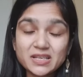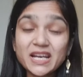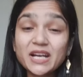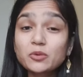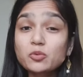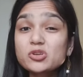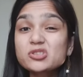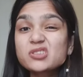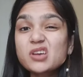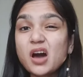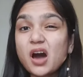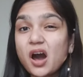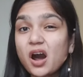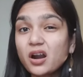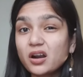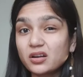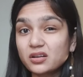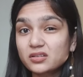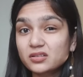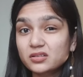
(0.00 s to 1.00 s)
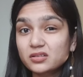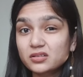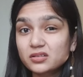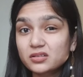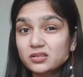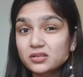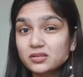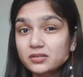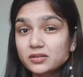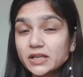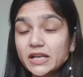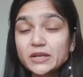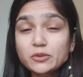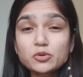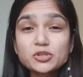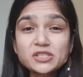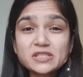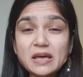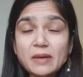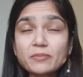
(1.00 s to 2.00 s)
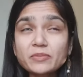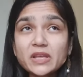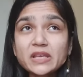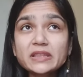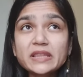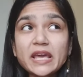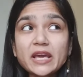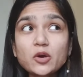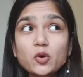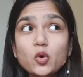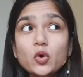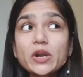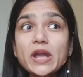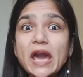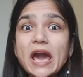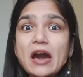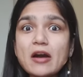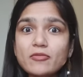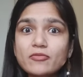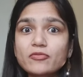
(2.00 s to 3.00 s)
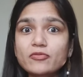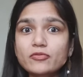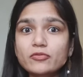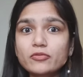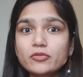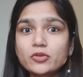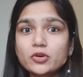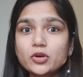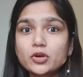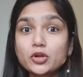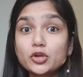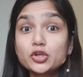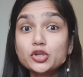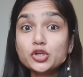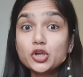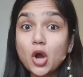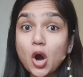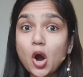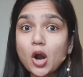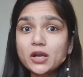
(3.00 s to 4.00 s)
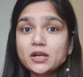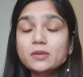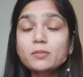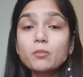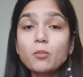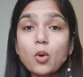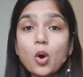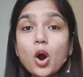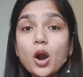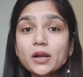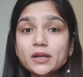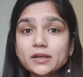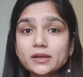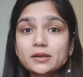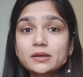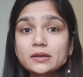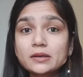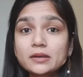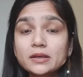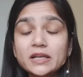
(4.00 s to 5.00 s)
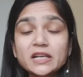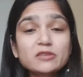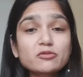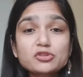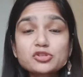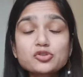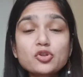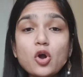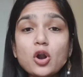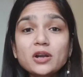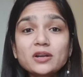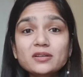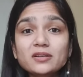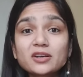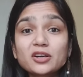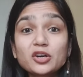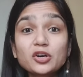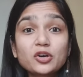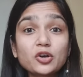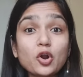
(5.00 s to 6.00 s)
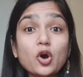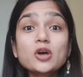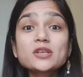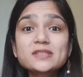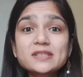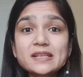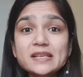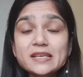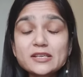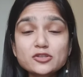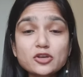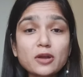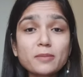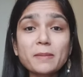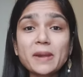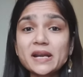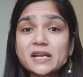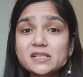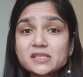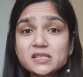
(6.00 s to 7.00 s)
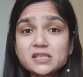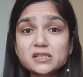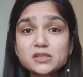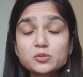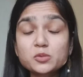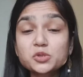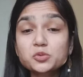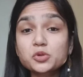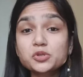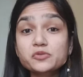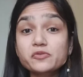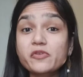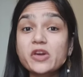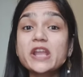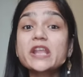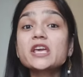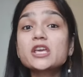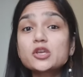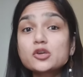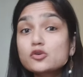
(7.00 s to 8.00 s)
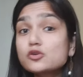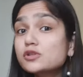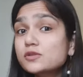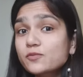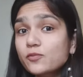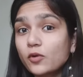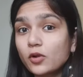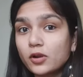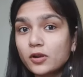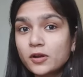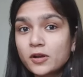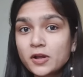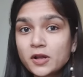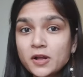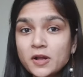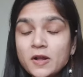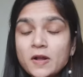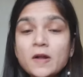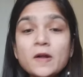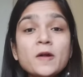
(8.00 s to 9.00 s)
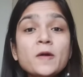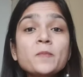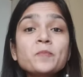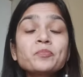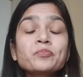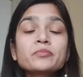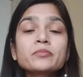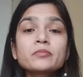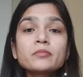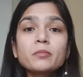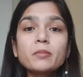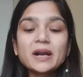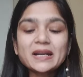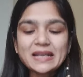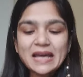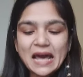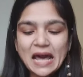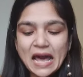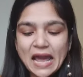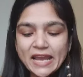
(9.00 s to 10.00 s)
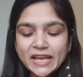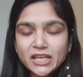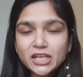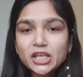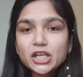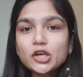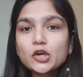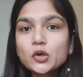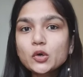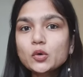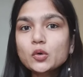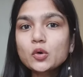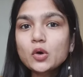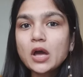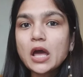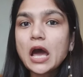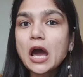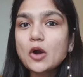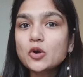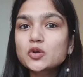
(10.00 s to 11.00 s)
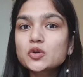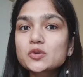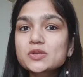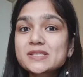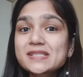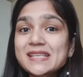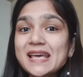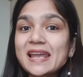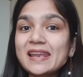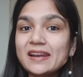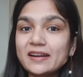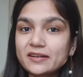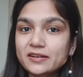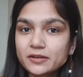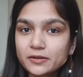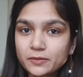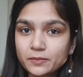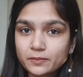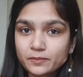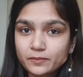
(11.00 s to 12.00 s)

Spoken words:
It was art. It was something they could have not bought. It was not groceries or medicines, which was very useful. But I knew how to sell it.